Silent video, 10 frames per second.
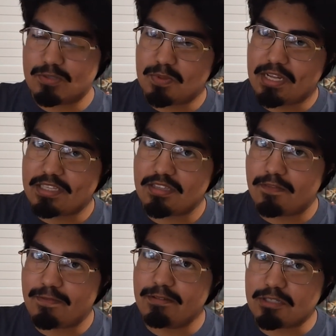we get to the
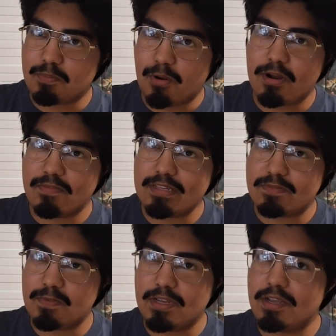future part of this
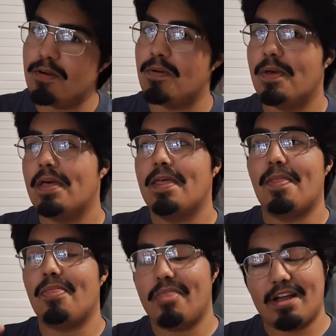video,
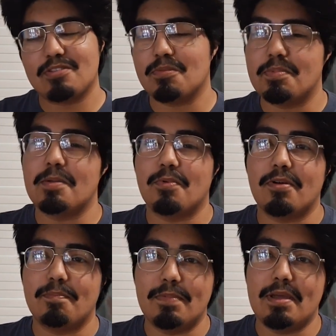that's what people are
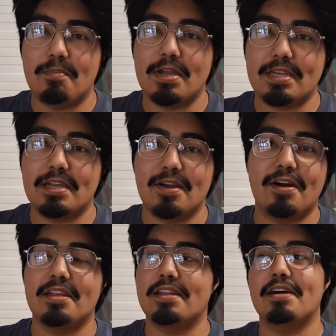nitpicking
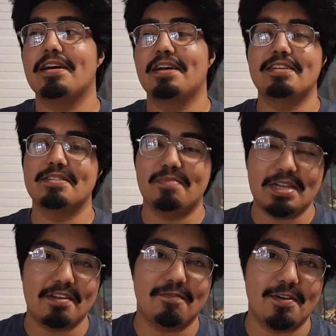on and
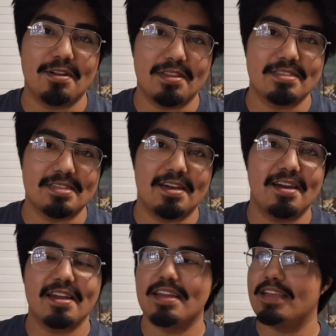making fun of this guy.